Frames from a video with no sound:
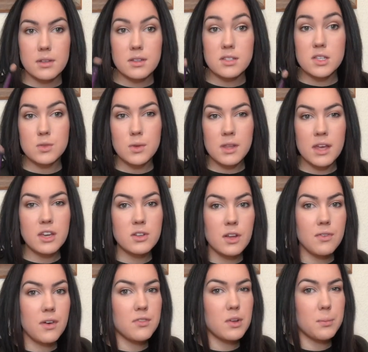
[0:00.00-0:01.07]
This is one that you
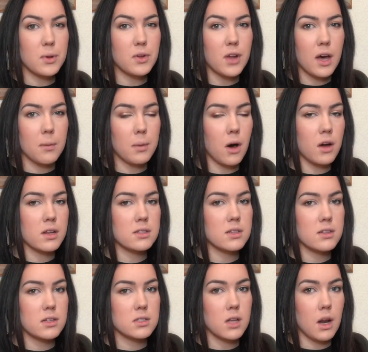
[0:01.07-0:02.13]
definitely have to build up, but
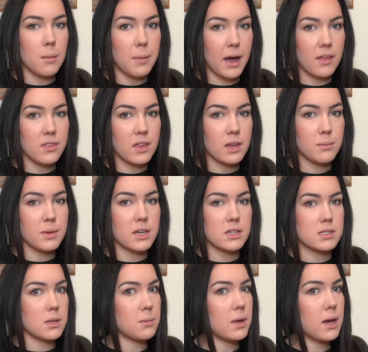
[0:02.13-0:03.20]
honestly that's not a bad thing
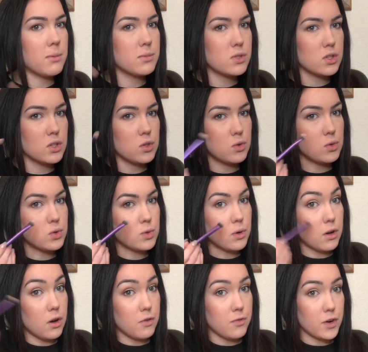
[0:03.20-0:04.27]
because sometimes you do
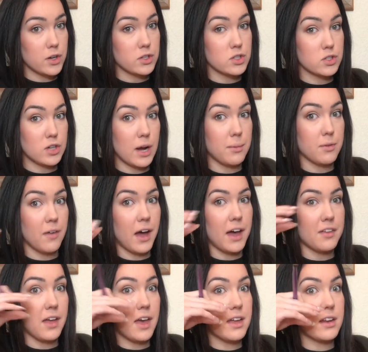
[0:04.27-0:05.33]
a first stripe of a
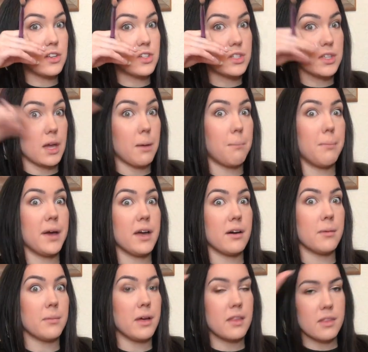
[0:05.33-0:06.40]
highlight and it's just like
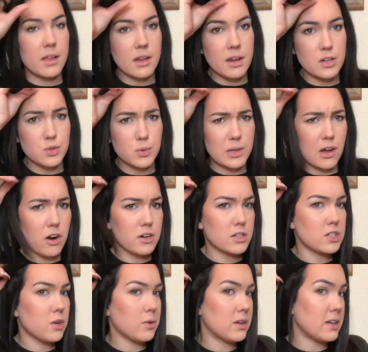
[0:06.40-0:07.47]
bam, and then it's really hard
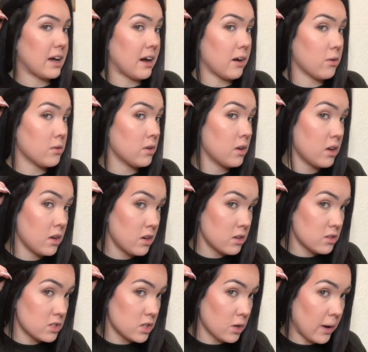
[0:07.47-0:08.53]
to tone it down.
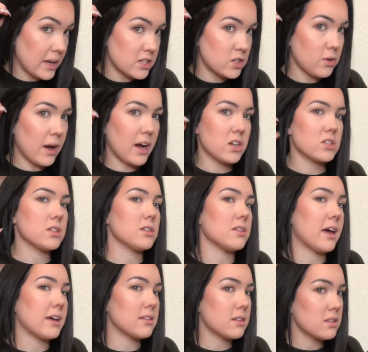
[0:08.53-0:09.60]
So I do actually
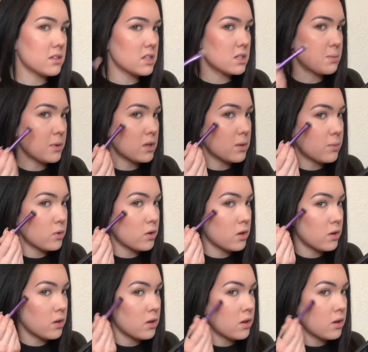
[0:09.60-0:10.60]
like that this is buildable.